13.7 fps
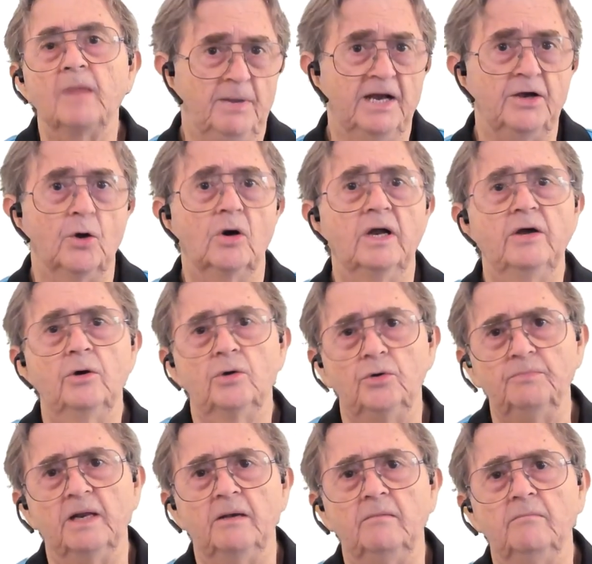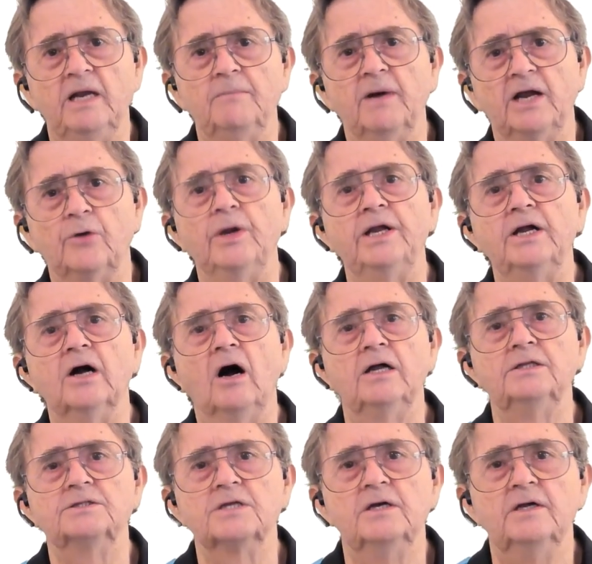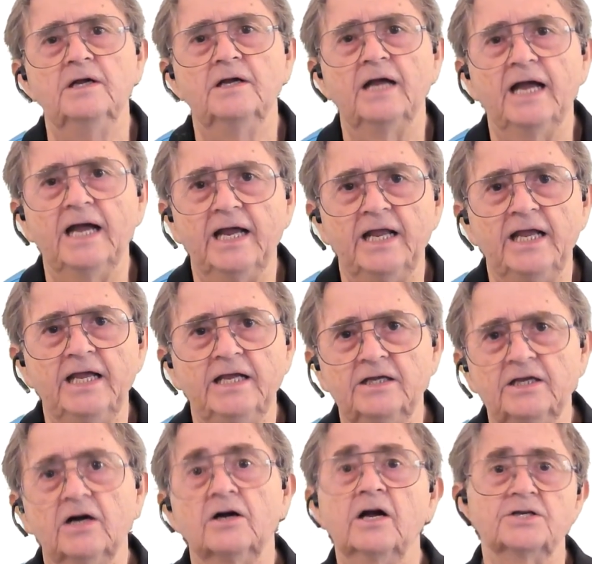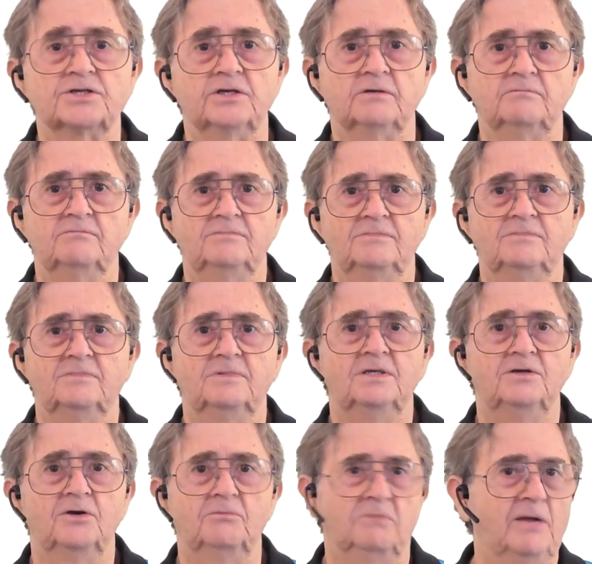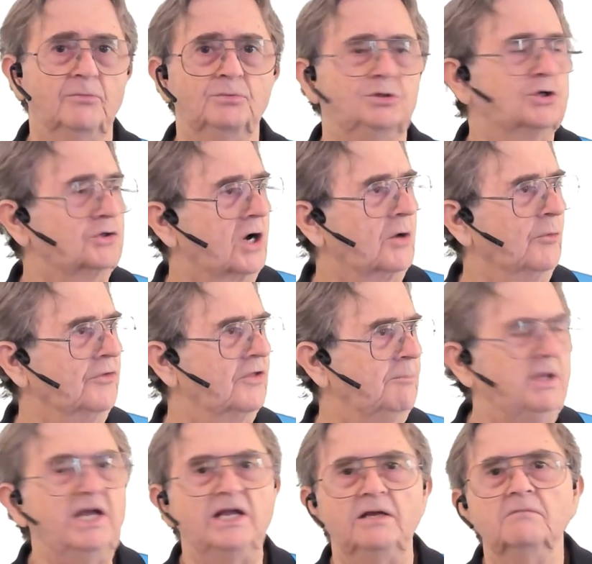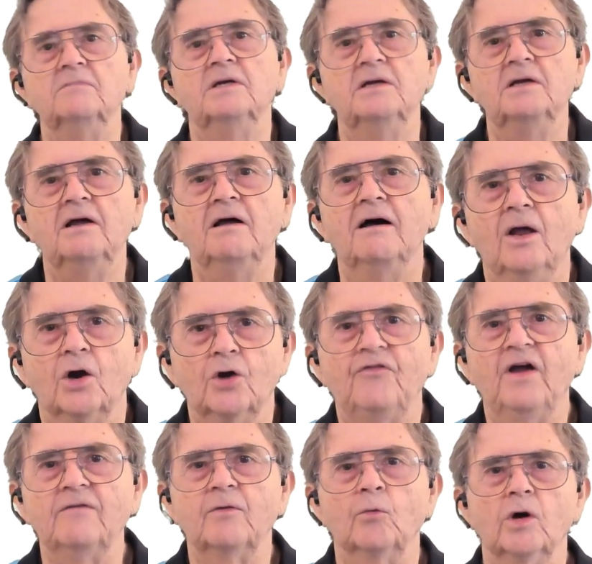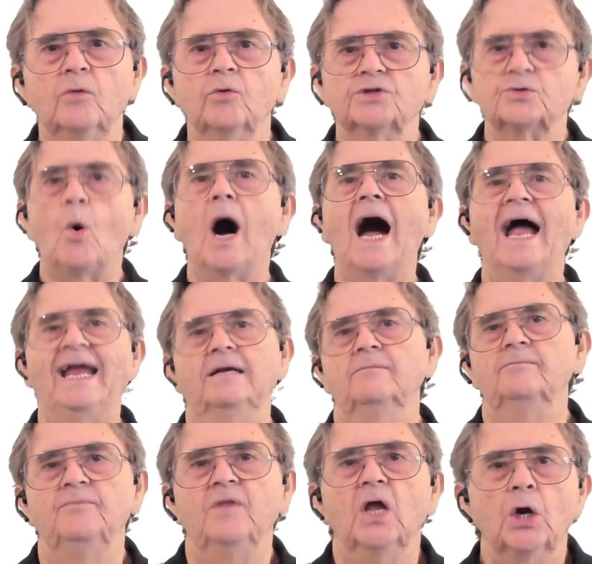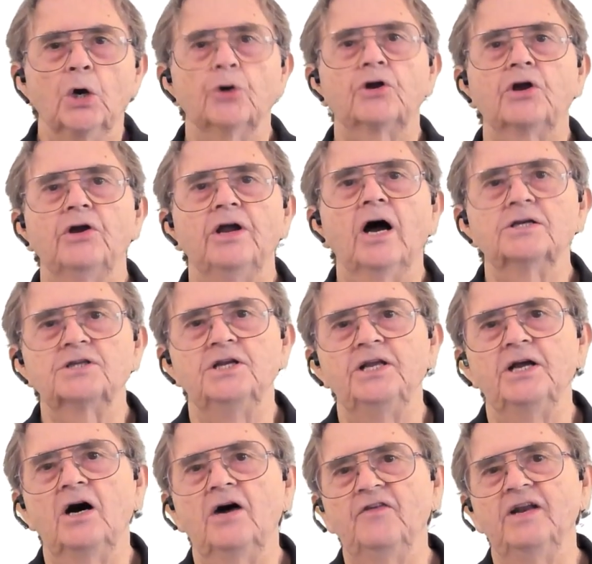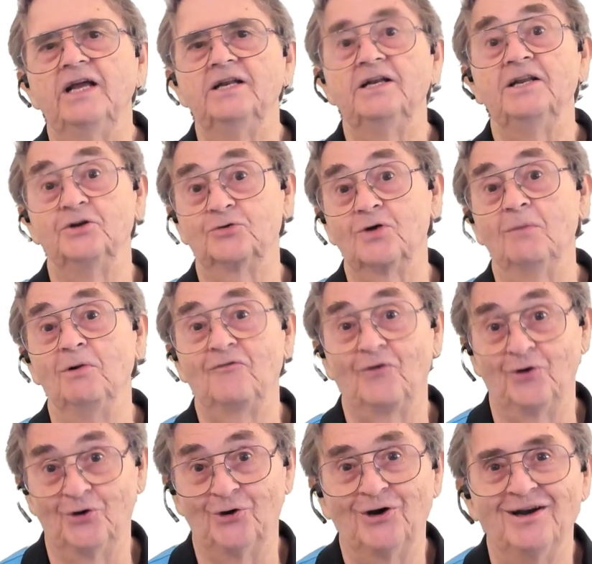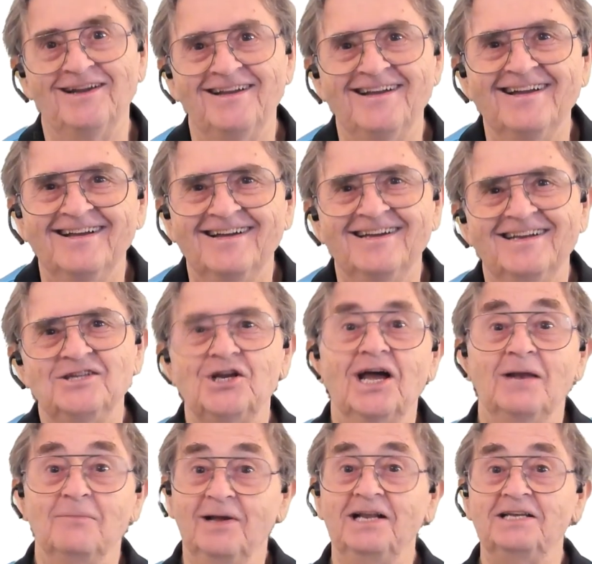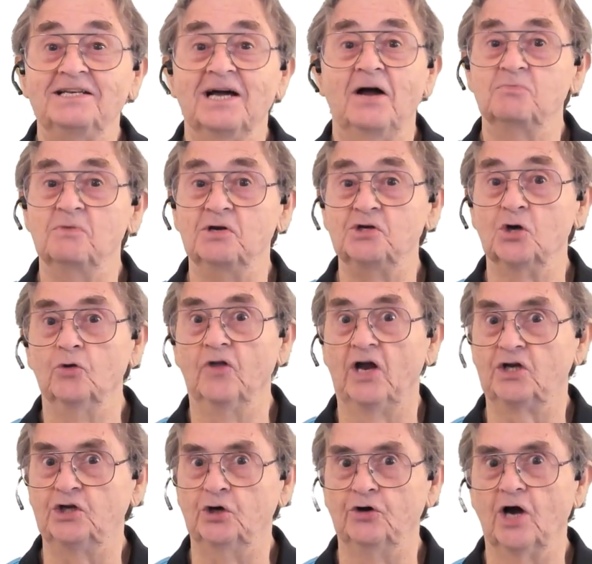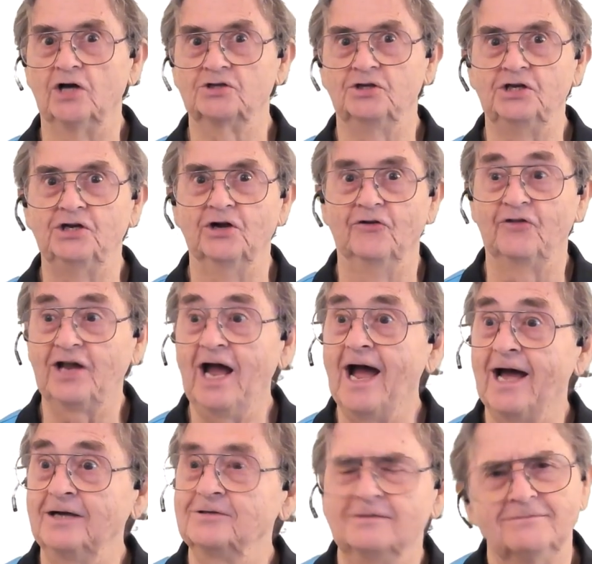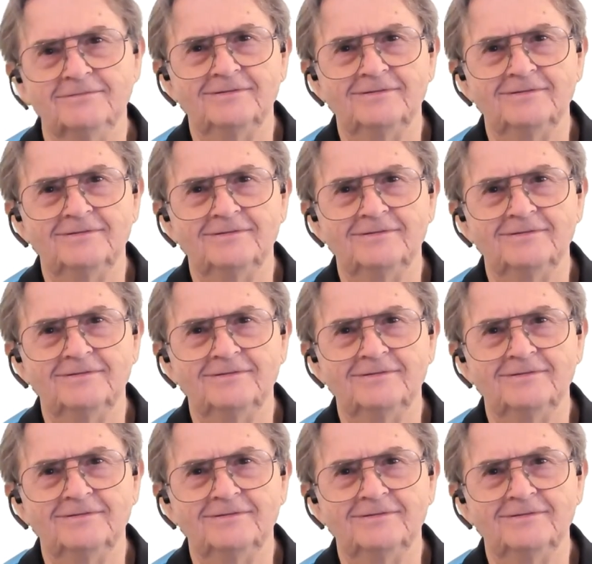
Pandora, who'd been made by Greek gods, had a young cousin. Her name should start with a P. Her favorite word was why. Her curiosity often ended in trouble for her. She had many times been told that curiosity killed the cat.